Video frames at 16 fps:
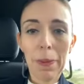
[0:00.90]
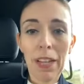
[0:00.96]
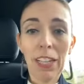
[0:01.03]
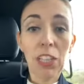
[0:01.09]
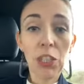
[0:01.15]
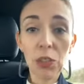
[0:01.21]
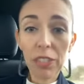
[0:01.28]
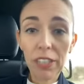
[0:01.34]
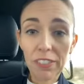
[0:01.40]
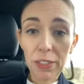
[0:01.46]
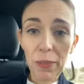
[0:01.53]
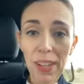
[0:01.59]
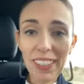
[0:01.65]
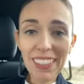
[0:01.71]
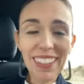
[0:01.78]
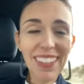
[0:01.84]
Kia ora
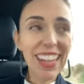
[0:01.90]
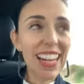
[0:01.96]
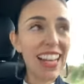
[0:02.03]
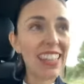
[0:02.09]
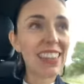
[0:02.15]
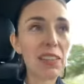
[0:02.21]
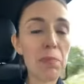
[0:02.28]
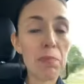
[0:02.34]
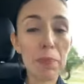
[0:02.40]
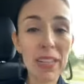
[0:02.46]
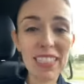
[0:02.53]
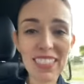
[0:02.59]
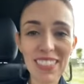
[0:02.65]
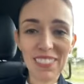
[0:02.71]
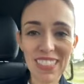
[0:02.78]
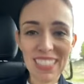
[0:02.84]
everyone. I had the best
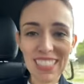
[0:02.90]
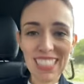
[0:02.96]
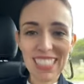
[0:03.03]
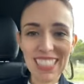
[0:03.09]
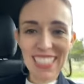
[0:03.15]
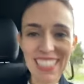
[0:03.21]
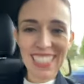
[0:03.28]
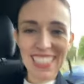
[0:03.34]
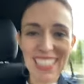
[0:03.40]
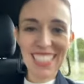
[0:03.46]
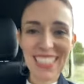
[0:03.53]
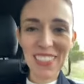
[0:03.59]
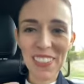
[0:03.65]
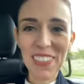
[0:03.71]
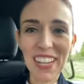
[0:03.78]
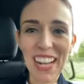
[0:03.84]
of intentions to
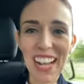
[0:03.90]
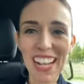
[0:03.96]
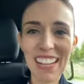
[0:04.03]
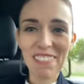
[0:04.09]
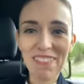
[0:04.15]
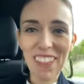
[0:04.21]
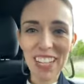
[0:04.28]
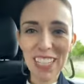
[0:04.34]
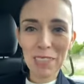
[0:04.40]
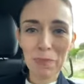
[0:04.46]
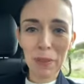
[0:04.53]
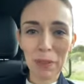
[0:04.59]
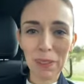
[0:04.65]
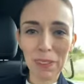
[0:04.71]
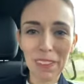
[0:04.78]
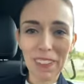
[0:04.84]
do a
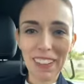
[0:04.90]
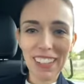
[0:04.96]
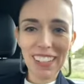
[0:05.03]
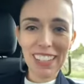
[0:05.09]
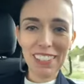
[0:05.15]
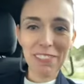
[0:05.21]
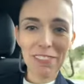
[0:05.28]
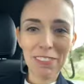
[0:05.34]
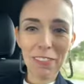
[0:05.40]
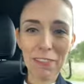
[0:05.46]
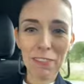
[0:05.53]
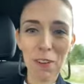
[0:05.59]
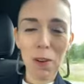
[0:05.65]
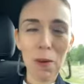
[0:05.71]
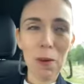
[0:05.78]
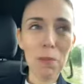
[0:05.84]
Facebook Live
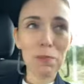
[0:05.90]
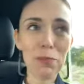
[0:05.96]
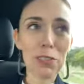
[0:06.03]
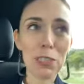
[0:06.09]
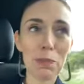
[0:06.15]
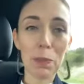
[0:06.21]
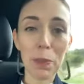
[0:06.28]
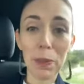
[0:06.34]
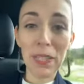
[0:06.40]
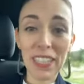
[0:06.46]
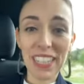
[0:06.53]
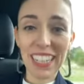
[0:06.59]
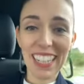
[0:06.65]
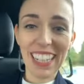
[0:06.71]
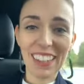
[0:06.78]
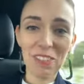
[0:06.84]
from Te
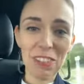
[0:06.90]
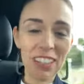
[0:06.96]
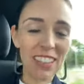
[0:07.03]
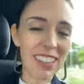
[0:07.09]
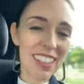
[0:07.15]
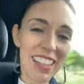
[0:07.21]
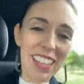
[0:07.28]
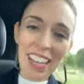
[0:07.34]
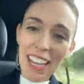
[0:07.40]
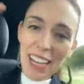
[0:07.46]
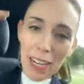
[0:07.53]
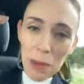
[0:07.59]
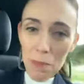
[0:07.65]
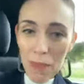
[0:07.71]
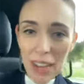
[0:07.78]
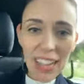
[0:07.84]
Puia with an
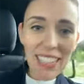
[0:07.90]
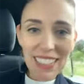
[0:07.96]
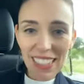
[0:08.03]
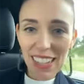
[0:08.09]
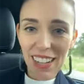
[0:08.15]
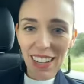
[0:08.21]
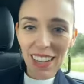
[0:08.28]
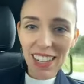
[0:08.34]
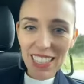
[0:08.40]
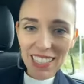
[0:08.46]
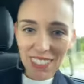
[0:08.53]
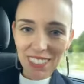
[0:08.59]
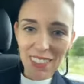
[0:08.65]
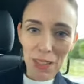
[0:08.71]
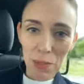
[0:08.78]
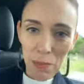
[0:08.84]
amazing geyser in
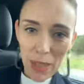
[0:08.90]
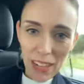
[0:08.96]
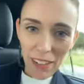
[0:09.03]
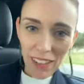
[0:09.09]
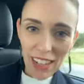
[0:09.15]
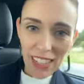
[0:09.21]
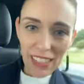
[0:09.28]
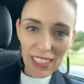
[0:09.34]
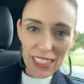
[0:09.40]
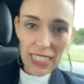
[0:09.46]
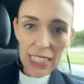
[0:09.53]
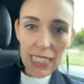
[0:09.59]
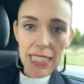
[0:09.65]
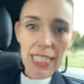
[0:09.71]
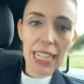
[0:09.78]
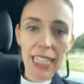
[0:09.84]
the background.
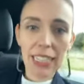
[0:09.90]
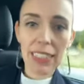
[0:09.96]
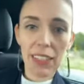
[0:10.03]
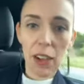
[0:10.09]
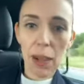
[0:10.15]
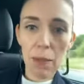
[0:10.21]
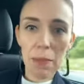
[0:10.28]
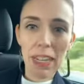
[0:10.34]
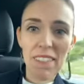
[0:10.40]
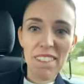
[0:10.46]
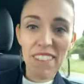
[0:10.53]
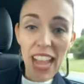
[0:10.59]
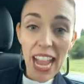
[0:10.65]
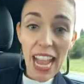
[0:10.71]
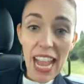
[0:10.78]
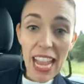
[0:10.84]
Instead, I'm in a
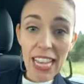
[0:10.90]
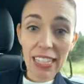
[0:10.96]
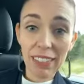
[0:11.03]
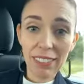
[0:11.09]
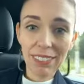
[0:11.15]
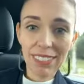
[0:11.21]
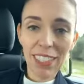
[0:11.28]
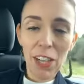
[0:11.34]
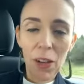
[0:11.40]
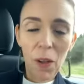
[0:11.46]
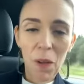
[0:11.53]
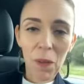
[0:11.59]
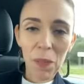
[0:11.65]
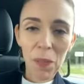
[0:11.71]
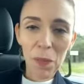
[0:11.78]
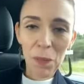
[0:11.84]
van on
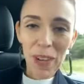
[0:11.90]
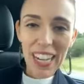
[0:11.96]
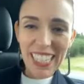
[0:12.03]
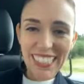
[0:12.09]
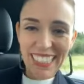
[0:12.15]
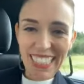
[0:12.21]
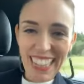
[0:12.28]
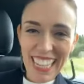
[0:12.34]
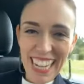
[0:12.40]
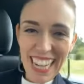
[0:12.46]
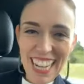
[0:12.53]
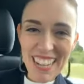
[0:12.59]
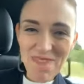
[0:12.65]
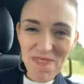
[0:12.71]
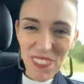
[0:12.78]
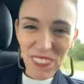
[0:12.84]
the way to the
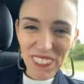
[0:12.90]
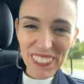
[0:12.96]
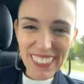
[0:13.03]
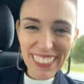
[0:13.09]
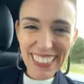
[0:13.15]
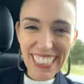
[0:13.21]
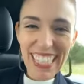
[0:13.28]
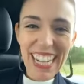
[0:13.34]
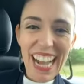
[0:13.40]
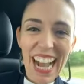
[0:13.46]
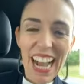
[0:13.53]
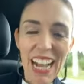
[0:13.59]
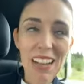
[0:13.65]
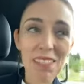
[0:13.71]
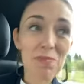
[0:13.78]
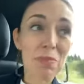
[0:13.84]
airport
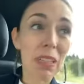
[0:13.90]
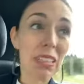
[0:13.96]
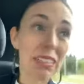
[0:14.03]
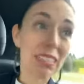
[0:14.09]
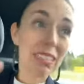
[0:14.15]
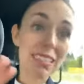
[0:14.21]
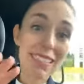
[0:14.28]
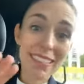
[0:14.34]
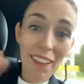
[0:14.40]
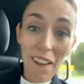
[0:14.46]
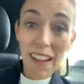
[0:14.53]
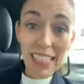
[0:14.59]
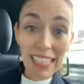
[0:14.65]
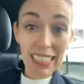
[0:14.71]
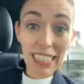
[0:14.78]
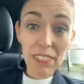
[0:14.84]
um, because I didn't
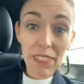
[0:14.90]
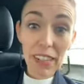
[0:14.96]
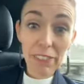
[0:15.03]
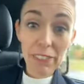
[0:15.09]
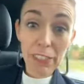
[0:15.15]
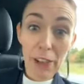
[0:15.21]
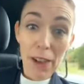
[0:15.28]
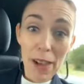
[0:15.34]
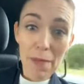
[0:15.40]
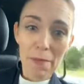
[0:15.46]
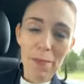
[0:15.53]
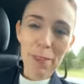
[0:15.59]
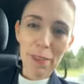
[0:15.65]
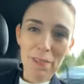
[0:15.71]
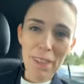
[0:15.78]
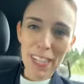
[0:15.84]
leave enough time for a
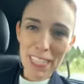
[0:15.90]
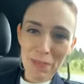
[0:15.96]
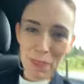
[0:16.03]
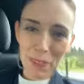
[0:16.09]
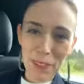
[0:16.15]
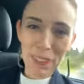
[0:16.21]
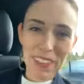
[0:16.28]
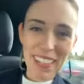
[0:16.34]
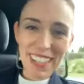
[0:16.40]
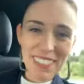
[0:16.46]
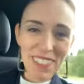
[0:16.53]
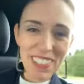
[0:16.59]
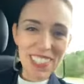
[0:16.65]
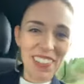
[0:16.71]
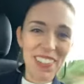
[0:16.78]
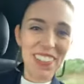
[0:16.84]
Facebook Live.
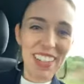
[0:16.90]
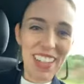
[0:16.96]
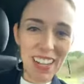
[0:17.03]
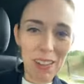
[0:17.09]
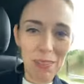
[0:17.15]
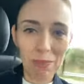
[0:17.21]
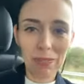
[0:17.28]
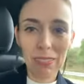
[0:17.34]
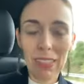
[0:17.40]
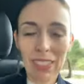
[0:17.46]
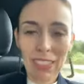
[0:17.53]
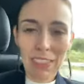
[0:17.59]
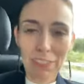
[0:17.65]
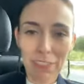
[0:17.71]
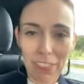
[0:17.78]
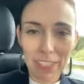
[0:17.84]
So um,
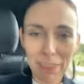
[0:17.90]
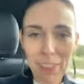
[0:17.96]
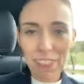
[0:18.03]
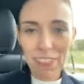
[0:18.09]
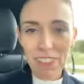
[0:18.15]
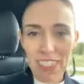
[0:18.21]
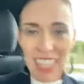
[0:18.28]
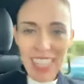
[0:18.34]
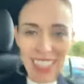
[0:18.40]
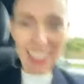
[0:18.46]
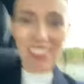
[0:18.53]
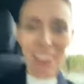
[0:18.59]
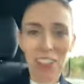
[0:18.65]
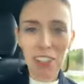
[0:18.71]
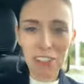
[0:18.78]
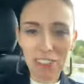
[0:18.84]
forgive me for that and
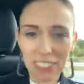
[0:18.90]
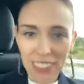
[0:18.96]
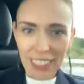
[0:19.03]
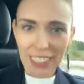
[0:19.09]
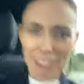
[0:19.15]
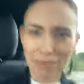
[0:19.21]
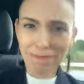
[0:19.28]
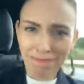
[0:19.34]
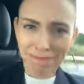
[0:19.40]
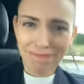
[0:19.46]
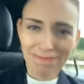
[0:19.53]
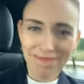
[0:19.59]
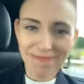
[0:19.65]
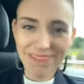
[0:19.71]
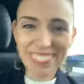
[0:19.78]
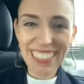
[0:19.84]
hopefully
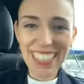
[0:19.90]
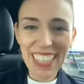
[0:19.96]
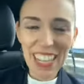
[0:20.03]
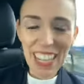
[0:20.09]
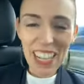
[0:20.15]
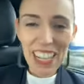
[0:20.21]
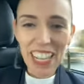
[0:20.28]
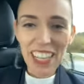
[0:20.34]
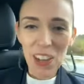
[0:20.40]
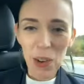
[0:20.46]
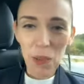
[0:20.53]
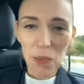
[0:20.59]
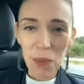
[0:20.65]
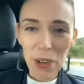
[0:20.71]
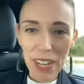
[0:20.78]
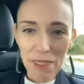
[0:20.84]
no one will
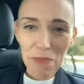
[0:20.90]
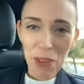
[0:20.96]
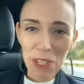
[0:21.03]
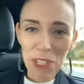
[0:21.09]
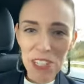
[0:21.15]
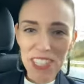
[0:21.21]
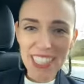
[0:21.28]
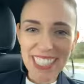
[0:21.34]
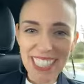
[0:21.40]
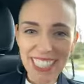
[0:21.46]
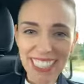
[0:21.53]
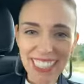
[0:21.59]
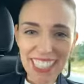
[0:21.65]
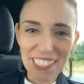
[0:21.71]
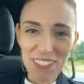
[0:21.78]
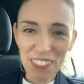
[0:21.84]
get motion
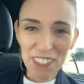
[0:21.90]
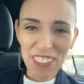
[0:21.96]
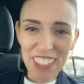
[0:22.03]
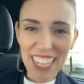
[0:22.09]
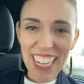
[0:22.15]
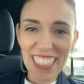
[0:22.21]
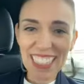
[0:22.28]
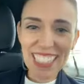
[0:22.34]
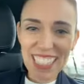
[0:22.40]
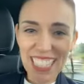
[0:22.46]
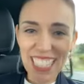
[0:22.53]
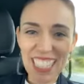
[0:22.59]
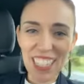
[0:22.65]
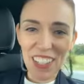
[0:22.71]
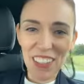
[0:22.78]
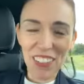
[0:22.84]
sickness from the unsteady
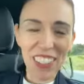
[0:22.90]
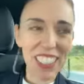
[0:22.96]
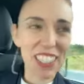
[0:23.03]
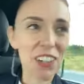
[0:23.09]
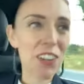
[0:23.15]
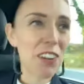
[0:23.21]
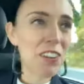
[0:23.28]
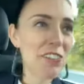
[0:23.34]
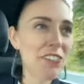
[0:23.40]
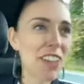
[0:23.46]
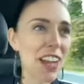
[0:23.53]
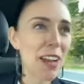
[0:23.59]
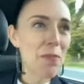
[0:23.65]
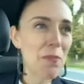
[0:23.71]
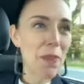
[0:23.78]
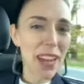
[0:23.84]
holding of
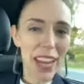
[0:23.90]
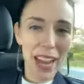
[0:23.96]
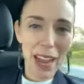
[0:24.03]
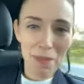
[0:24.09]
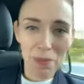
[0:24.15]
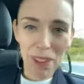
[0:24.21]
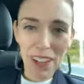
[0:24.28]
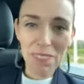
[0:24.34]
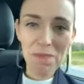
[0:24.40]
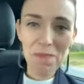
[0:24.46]
um, my camera.